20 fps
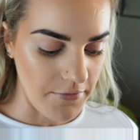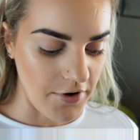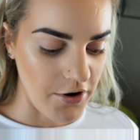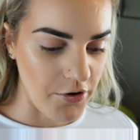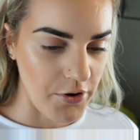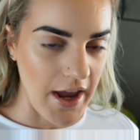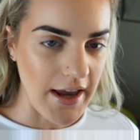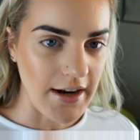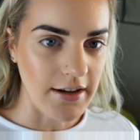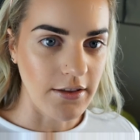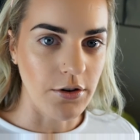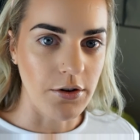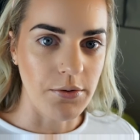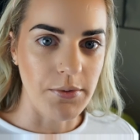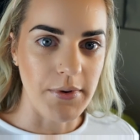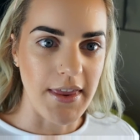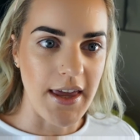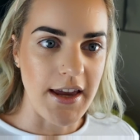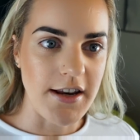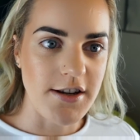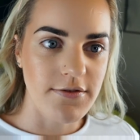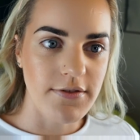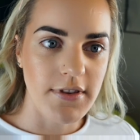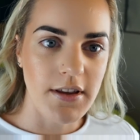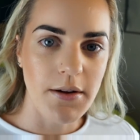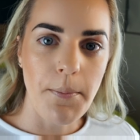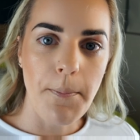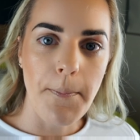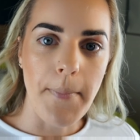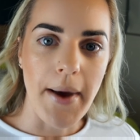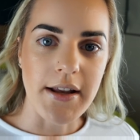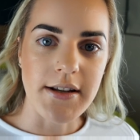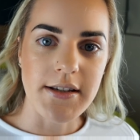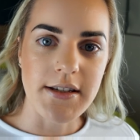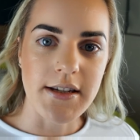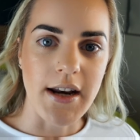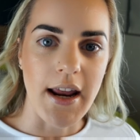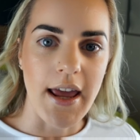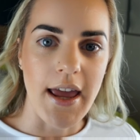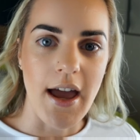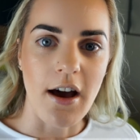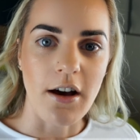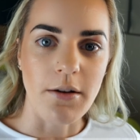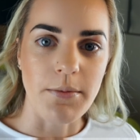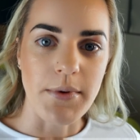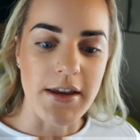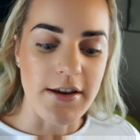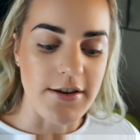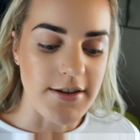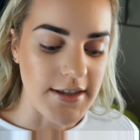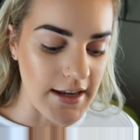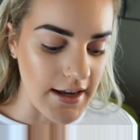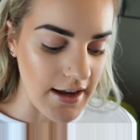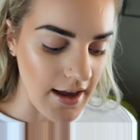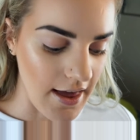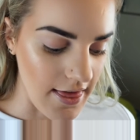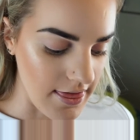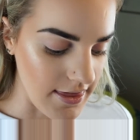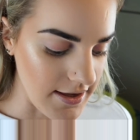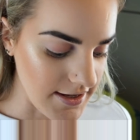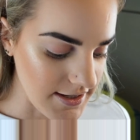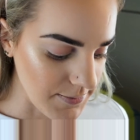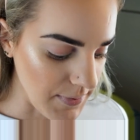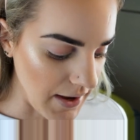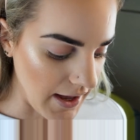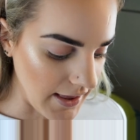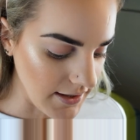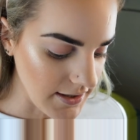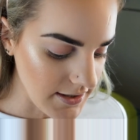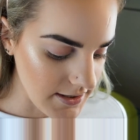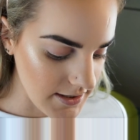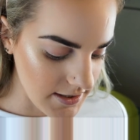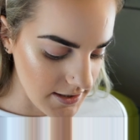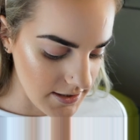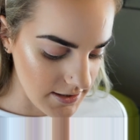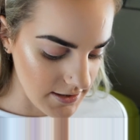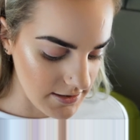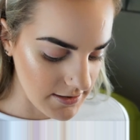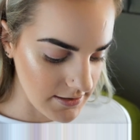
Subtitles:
create a look with each of them, but today I'll be using this palette.